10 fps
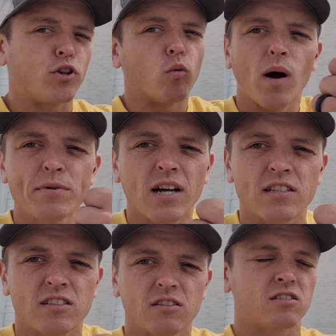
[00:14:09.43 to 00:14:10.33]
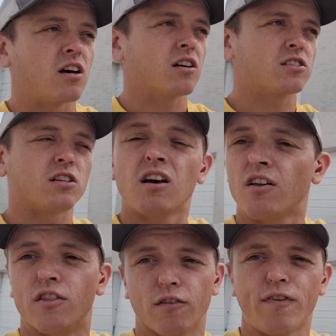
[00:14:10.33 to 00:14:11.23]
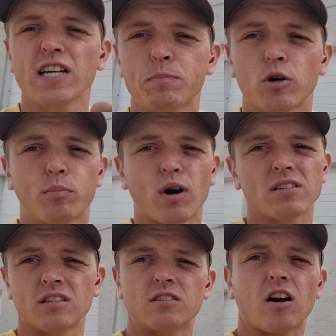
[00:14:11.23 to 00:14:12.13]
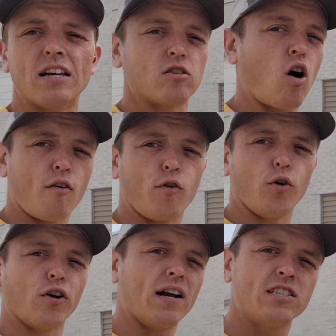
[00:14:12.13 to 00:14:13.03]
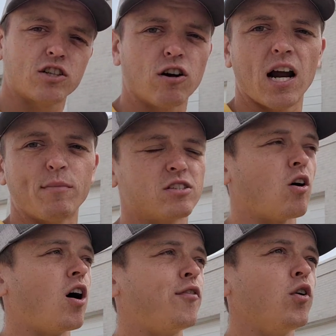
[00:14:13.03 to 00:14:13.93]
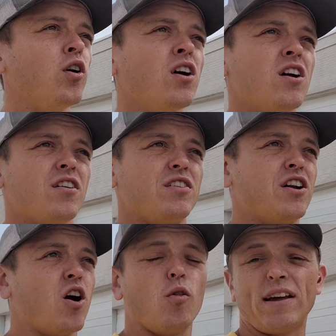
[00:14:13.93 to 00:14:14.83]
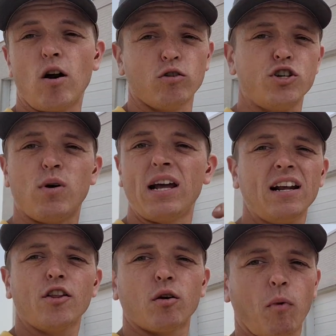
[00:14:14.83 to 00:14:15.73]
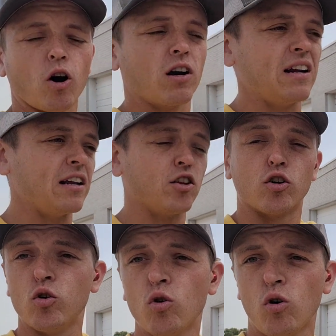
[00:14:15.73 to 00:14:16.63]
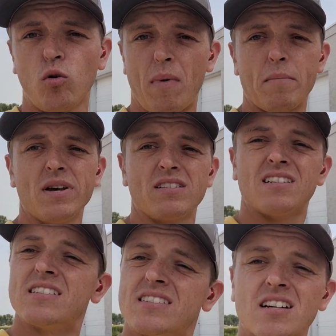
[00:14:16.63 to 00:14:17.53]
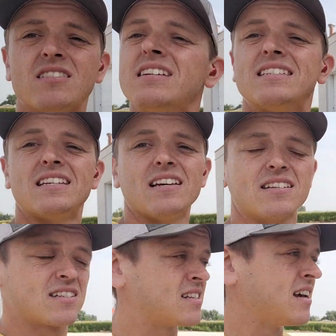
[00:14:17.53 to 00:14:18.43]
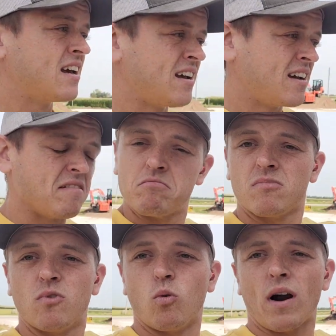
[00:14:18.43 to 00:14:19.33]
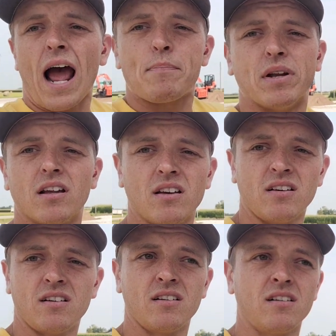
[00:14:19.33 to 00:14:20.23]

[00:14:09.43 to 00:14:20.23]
But their website still sucks. Their Facebook presence is awful. Their Instagram is awful. You know, they don't do any other marketing. Their Google My Business doesn't exist. What happened?